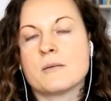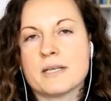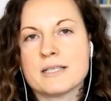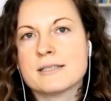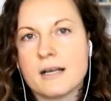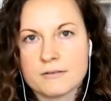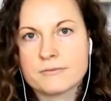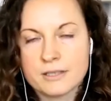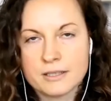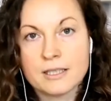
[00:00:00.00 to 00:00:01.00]
i saw
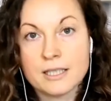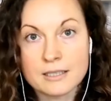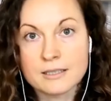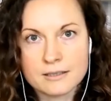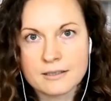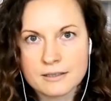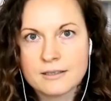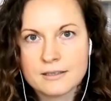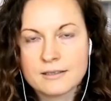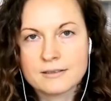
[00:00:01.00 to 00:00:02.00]
myself in